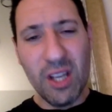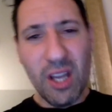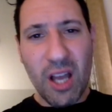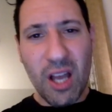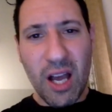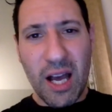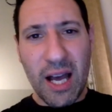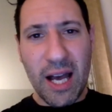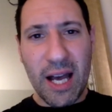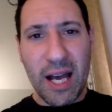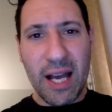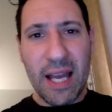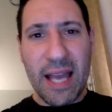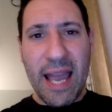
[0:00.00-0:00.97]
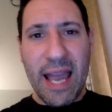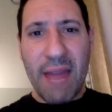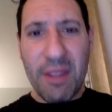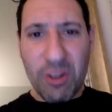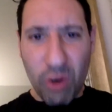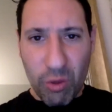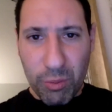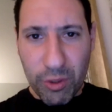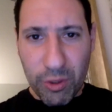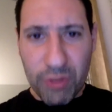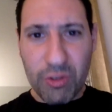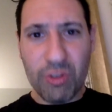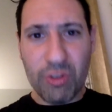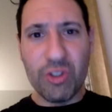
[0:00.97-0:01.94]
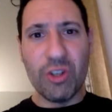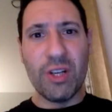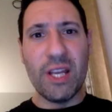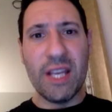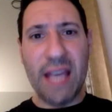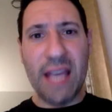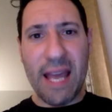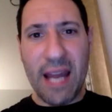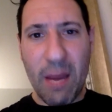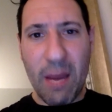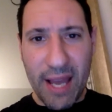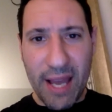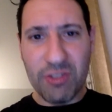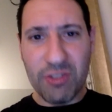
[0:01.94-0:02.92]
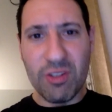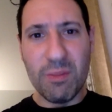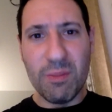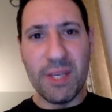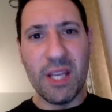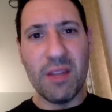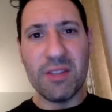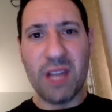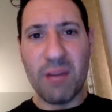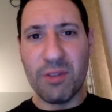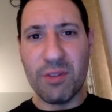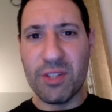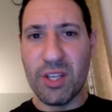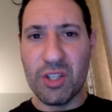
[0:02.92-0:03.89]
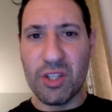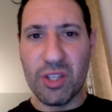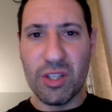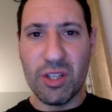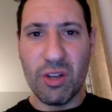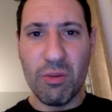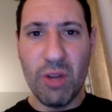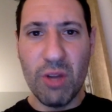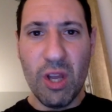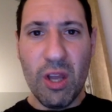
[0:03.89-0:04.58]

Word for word: Uh, and then your own personal journey again how i asked you to begin this conversation you know